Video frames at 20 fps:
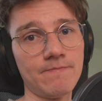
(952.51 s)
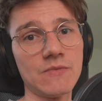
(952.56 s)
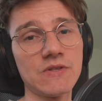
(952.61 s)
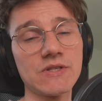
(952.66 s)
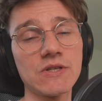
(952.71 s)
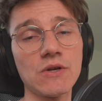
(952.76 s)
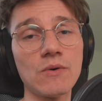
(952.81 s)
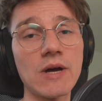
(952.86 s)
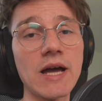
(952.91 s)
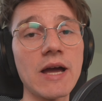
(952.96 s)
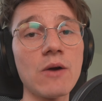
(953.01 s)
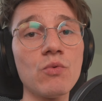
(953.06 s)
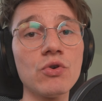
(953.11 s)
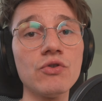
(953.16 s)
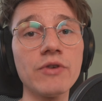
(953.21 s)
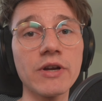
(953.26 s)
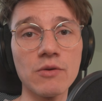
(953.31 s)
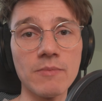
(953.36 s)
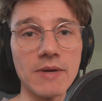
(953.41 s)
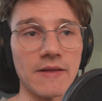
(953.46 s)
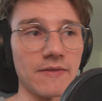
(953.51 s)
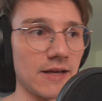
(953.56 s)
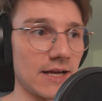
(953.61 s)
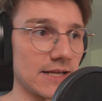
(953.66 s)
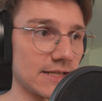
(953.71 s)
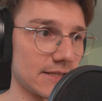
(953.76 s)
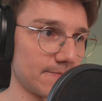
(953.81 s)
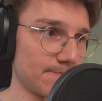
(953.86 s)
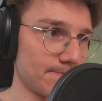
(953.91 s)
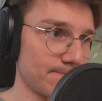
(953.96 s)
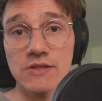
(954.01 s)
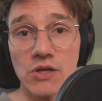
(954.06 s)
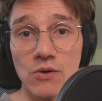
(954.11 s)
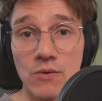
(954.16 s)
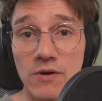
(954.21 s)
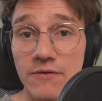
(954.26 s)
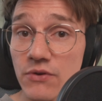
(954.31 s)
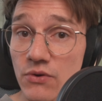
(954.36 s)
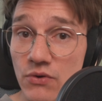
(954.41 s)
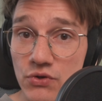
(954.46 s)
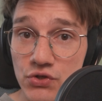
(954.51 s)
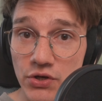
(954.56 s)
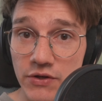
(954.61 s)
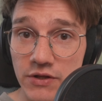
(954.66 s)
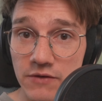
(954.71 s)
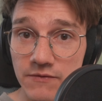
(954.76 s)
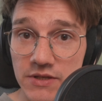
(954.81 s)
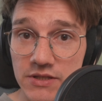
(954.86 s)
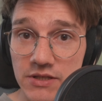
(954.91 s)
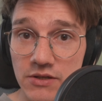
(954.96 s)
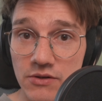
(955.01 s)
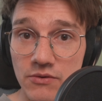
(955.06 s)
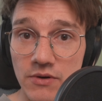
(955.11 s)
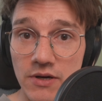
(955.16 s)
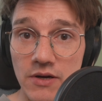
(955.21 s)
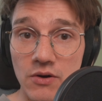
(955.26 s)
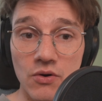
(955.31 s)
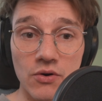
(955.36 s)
So I would recommend that. So if you enjoyed the video